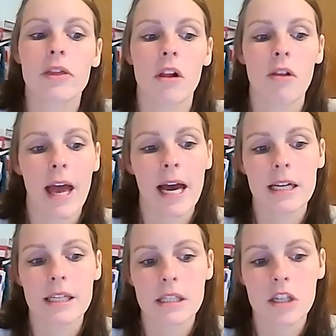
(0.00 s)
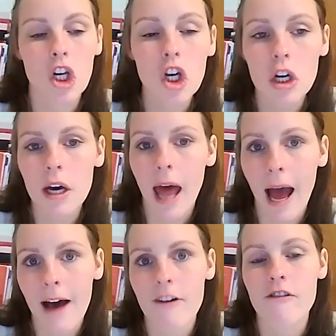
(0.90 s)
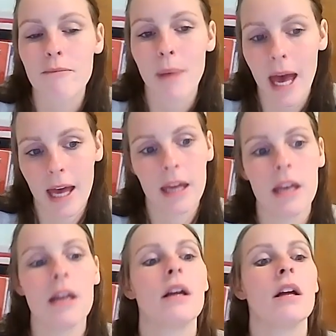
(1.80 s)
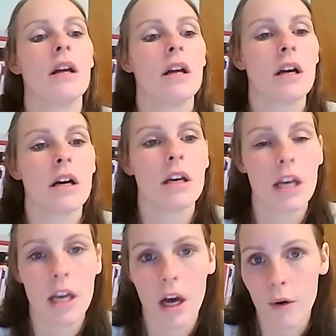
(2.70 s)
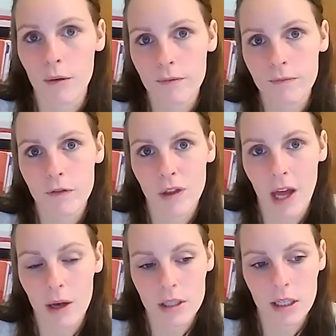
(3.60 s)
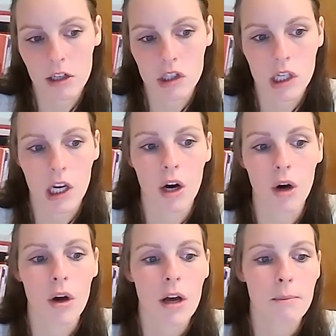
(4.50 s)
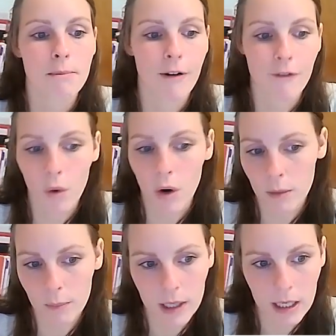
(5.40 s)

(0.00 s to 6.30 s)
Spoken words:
the land could have been, a few thousand years ago before